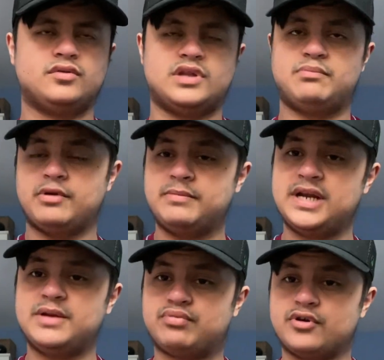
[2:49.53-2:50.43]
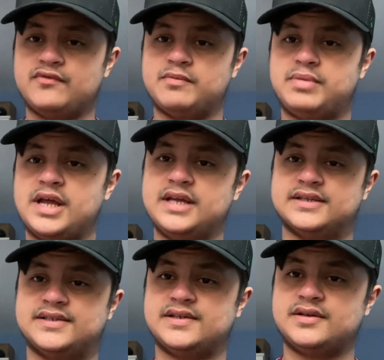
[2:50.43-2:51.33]
They're Premier League proven
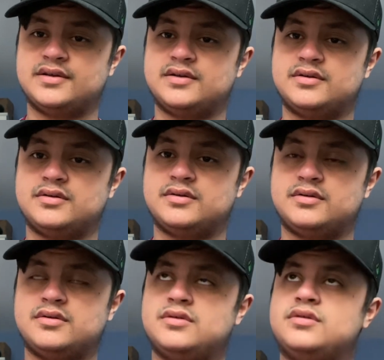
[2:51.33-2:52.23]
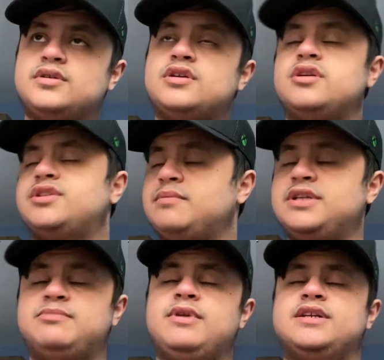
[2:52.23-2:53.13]
players. Like some of
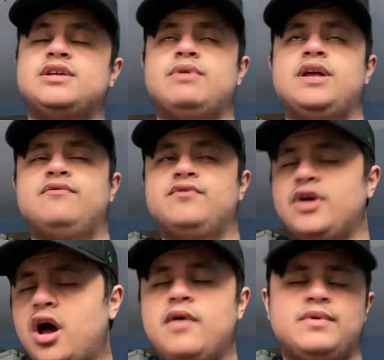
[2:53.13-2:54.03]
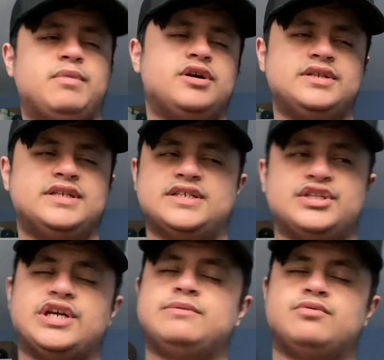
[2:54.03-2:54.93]
these players that we're in for, the Harvey Barneses, the
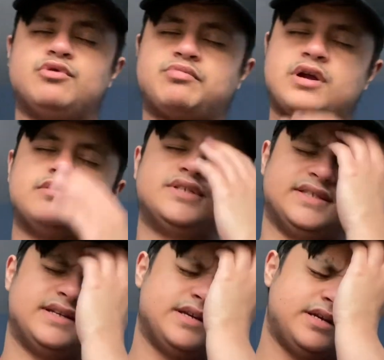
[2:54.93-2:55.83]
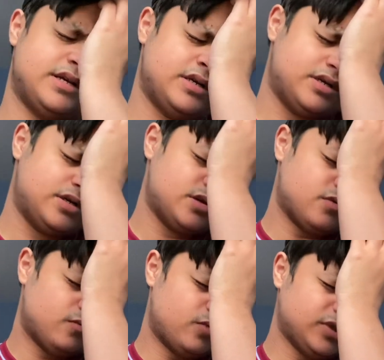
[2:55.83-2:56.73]
James Ward Prowses.
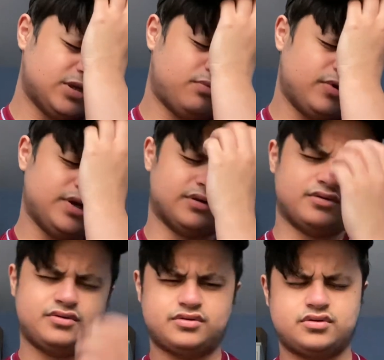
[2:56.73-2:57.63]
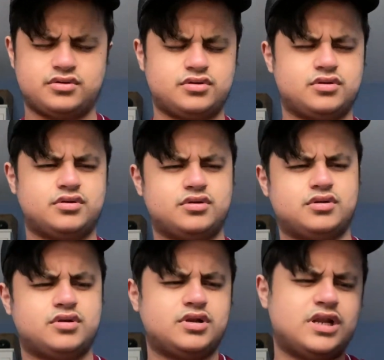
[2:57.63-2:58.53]
What's the point?
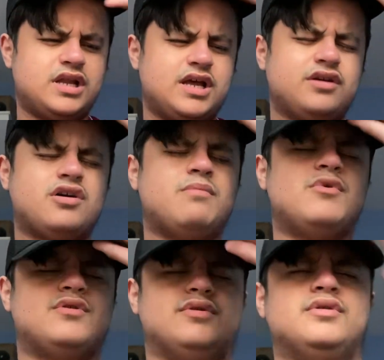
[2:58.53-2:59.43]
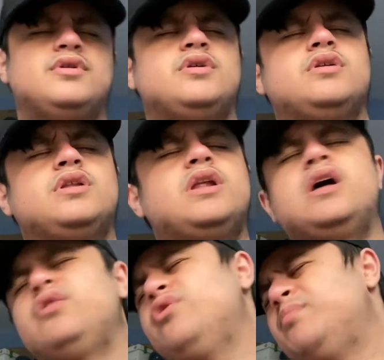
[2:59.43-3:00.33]
Like, come on. Like,
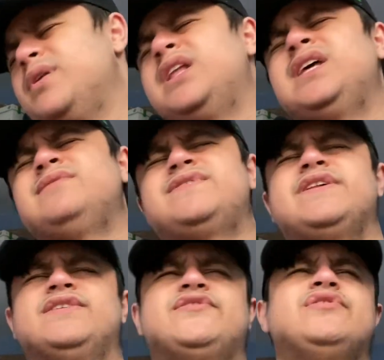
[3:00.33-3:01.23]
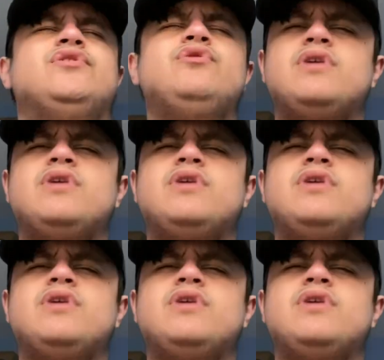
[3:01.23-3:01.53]
uh, who believes this? Who